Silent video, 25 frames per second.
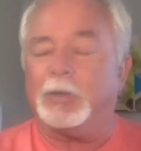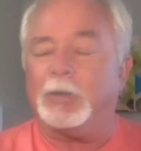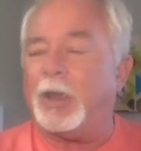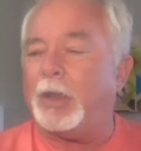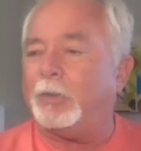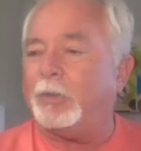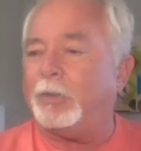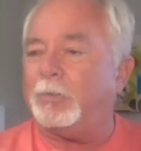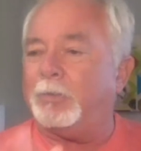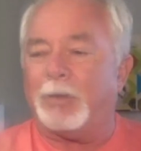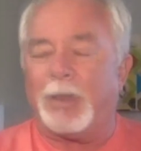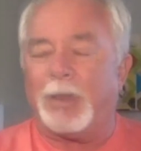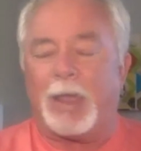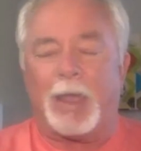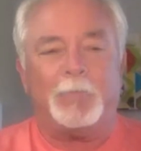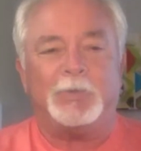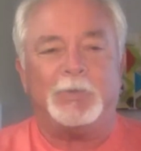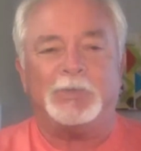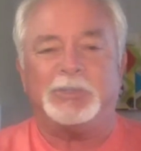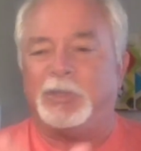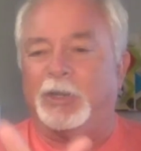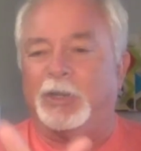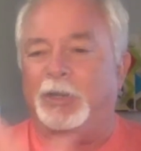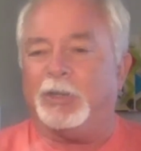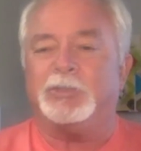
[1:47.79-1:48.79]
I I was
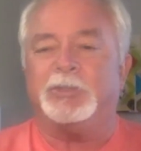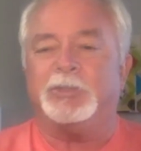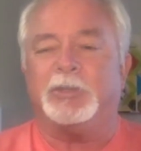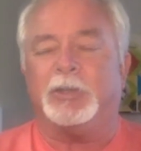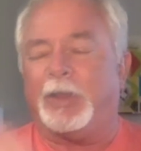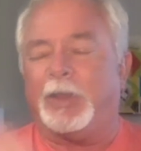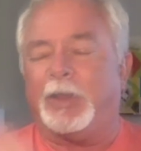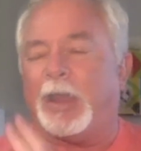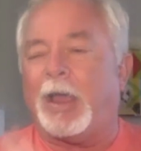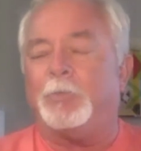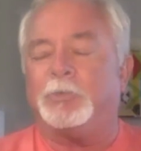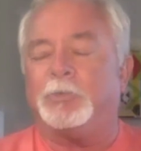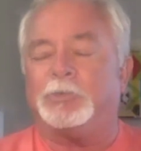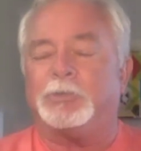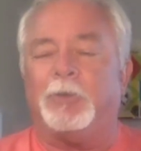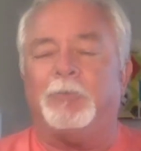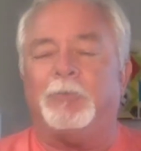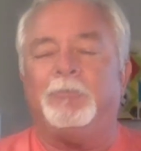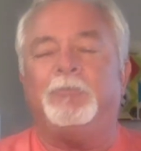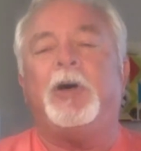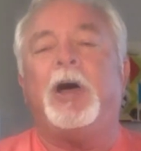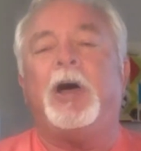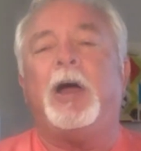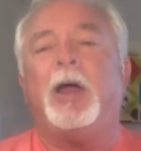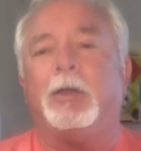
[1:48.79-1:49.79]
diligently. I was on
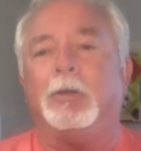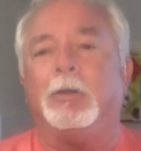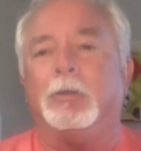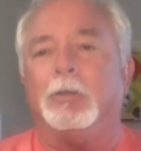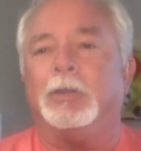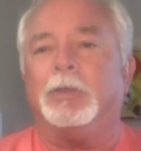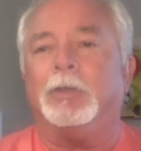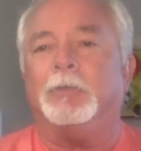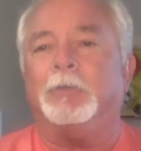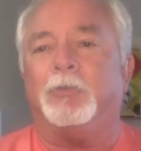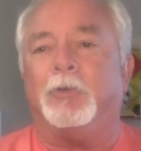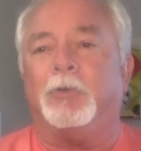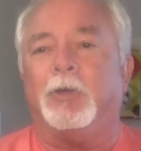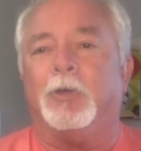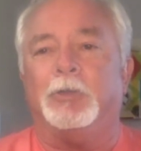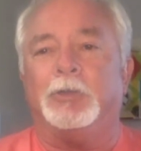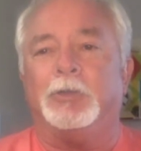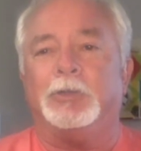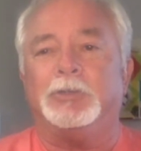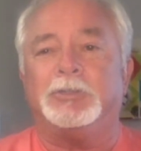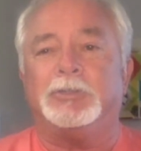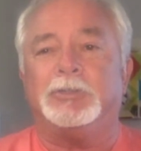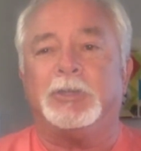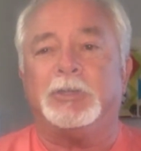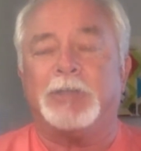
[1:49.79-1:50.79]
fire looking for all
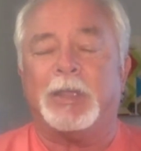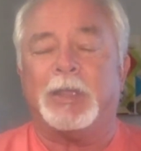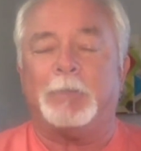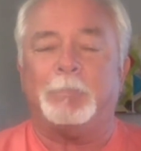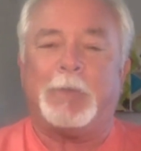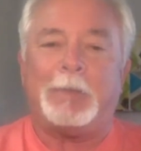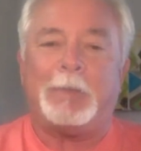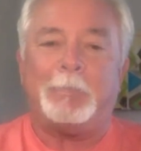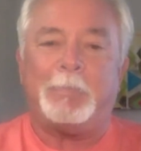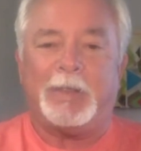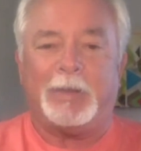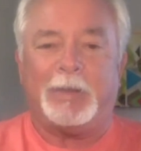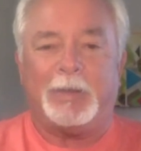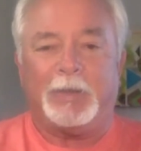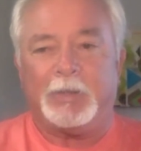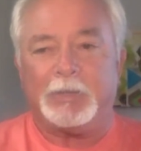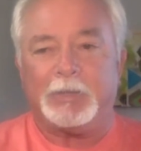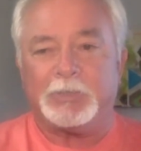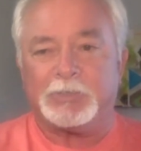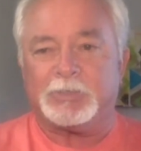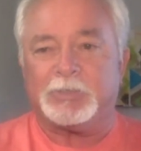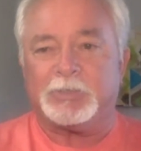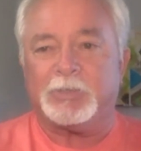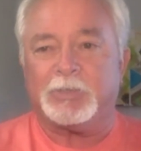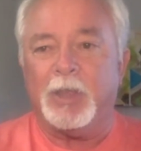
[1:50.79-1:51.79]
these things. I made me a
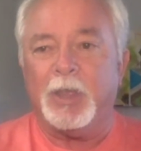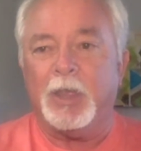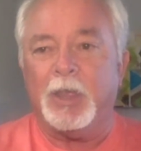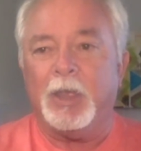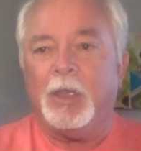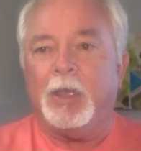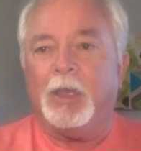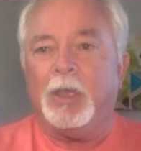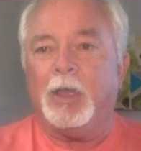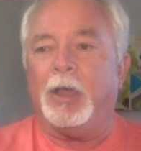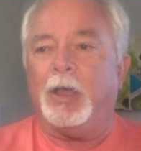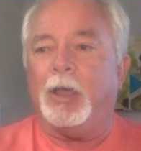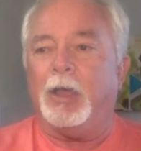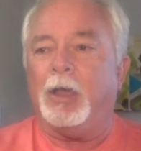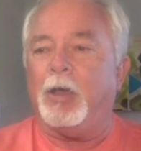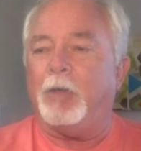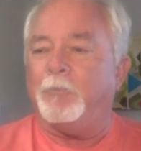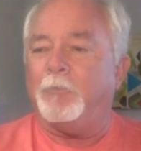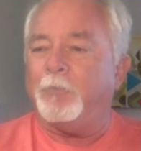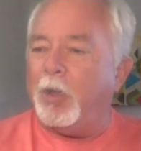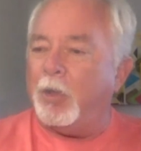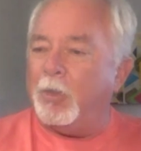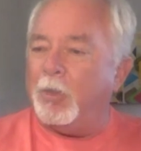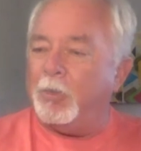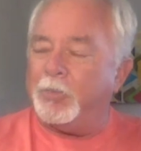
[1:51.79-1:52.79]
list mm-hmm. uh,
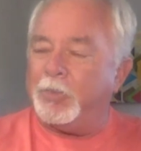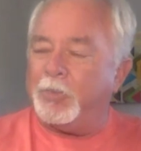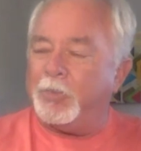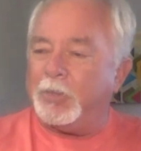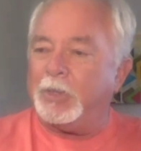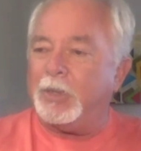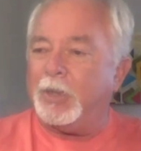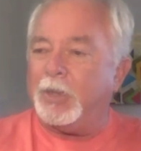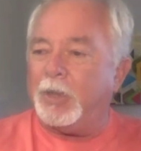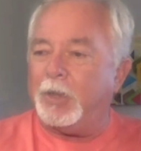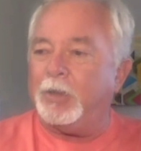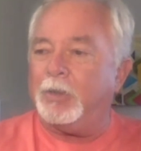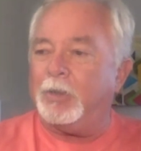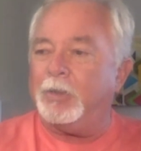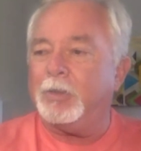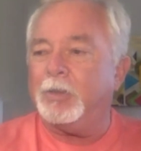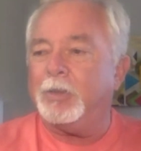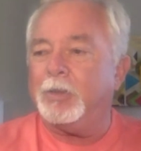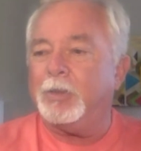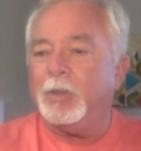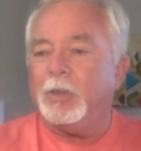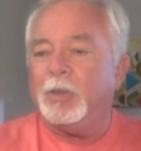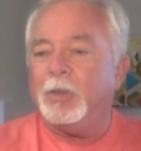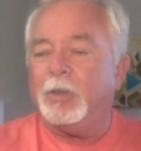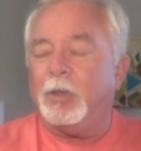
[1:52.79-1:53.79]
of all the uh,
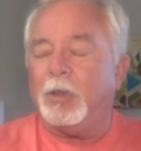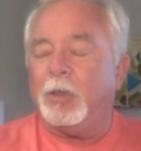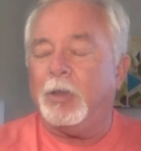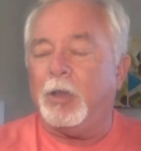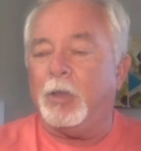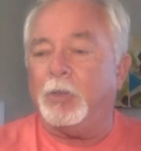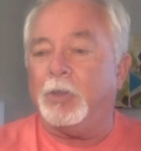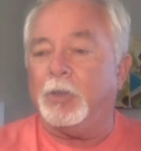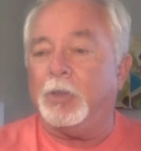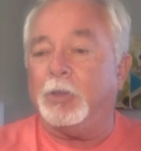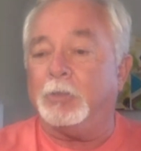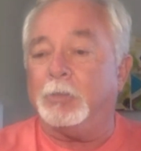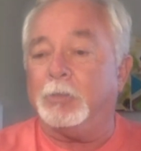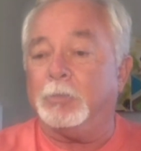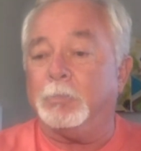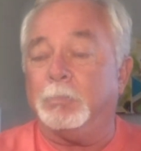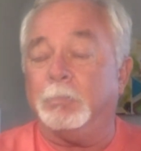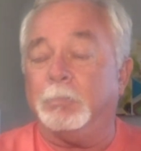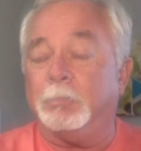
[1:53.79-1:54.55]
all the